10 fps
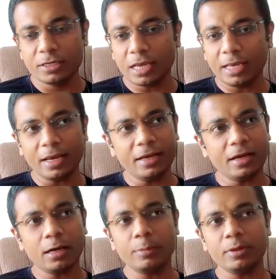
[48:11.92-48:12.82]
And
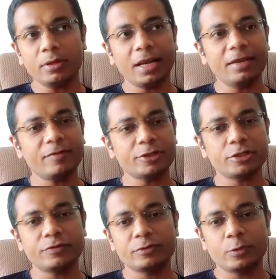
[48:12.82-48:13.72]
how about
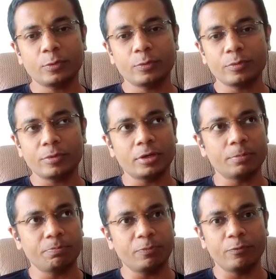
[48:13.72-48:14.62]
Vaishnav? So
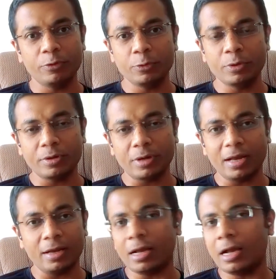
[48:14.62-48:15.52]

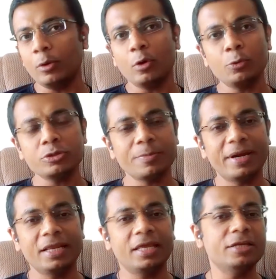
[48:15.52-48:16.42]
how long was the
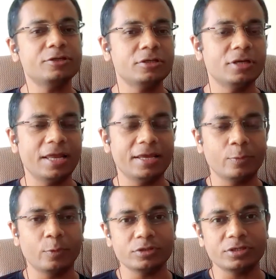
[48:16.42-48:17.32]
medication?
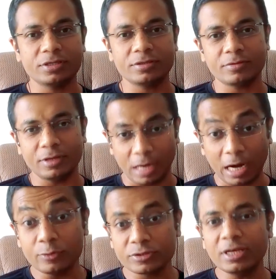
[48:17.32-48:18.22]

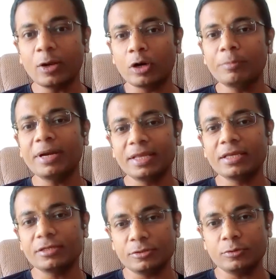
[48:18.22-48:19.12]
Are you still on
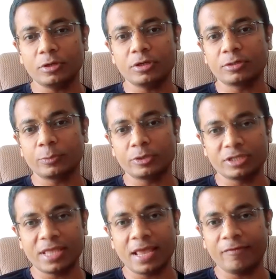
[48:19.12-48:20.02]
medication, or was
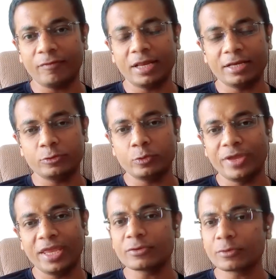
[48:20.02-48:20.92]
it there for 2
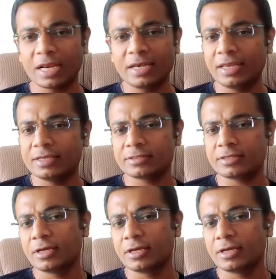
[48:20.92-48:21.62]
weeks or 10 days